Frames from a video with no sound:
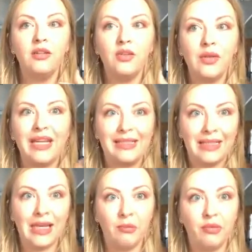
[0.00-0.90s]
to get
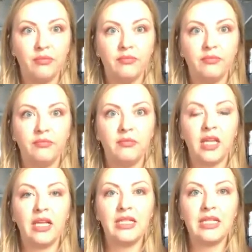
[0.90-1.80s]
sleep.
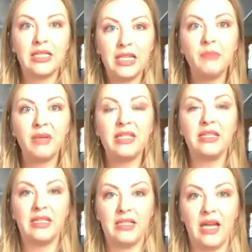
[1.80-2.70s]
Like, sleep is a
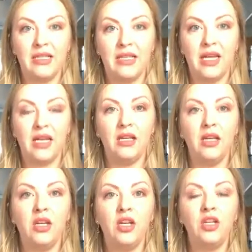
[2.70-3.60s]
necessity.
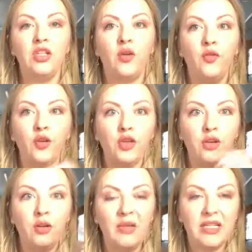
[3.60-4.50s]
So for
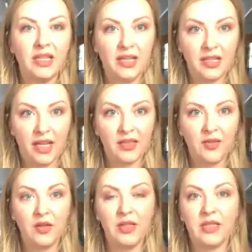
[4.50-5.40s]
you to be
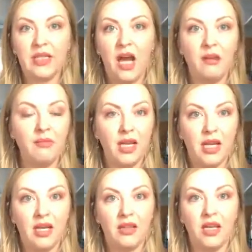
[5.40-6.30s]
successful does not
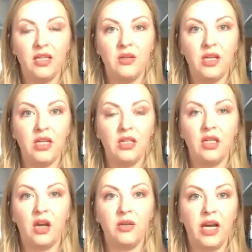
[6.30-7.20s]
mean that you need to
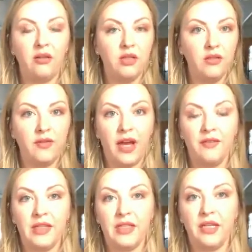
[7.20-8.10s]
go down to
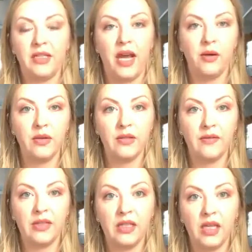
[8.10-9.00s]
5 to 6 hours of
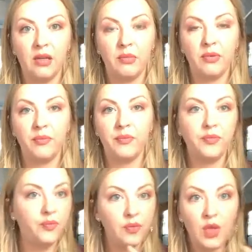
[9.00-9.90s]
sleep.
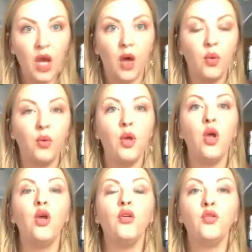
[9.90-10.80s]
No.
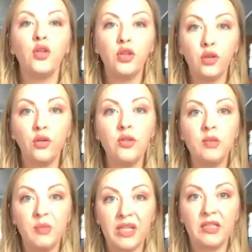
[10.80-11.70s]
For you to
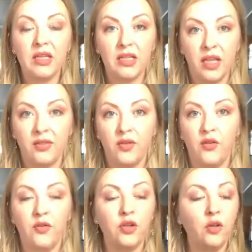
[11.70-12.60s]
be successful,
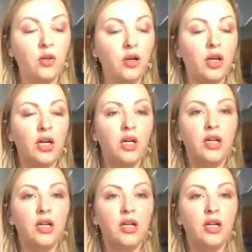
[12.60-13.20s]
for your